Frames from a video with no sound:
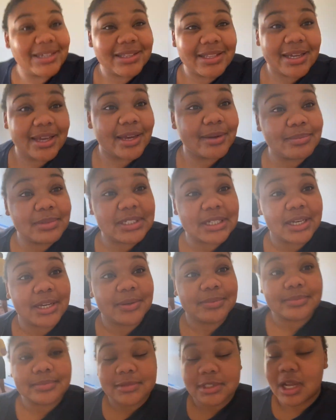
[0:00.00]

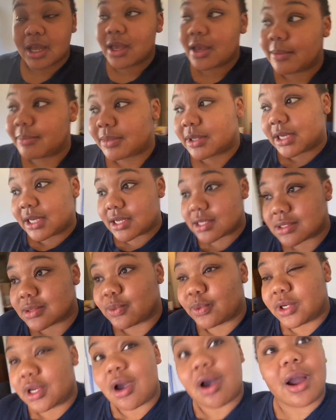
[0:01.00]
empty
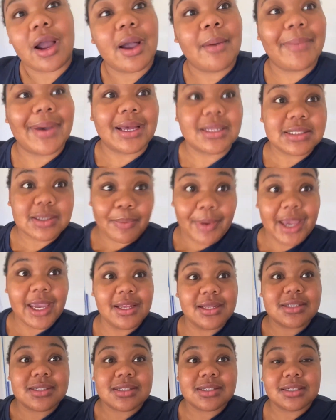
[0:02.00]
because we are about to
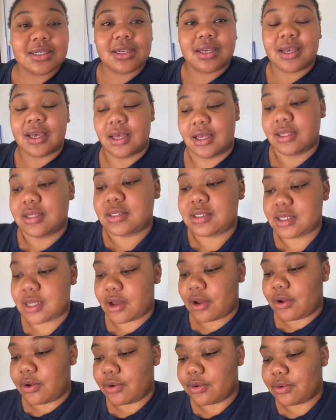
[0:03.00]
paint.
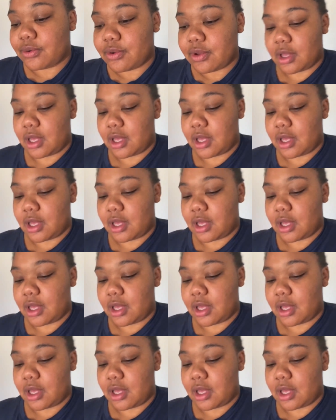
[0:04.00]
So